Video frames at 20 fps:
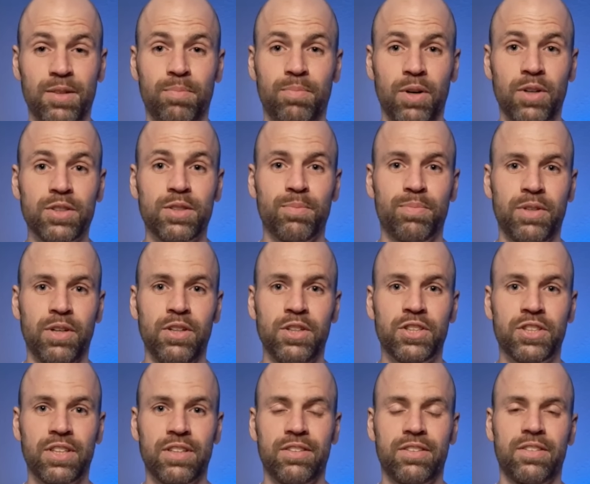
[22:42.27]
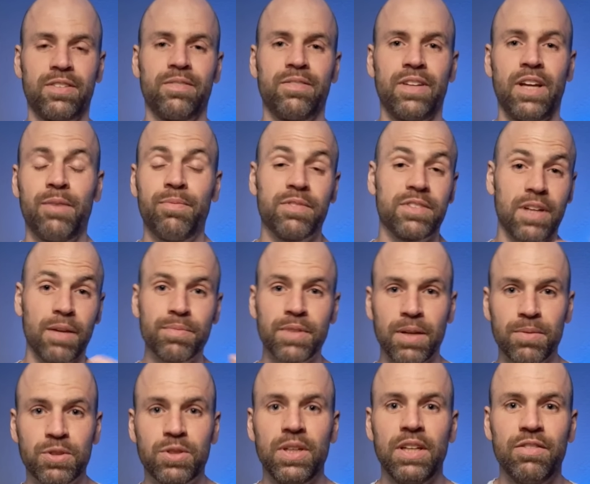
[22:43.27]
both approaches.
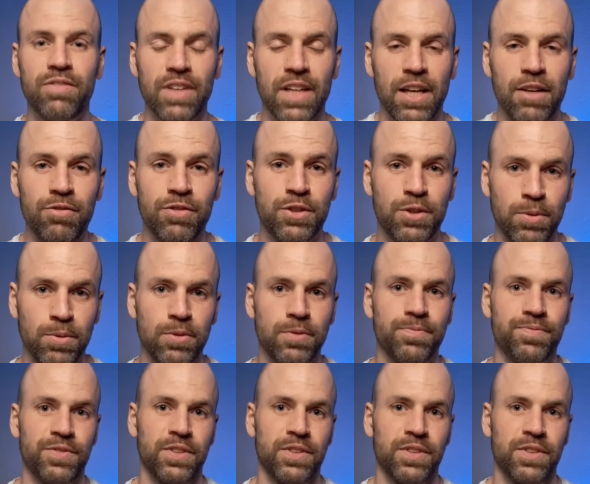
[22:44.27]
Sometimes you even have to.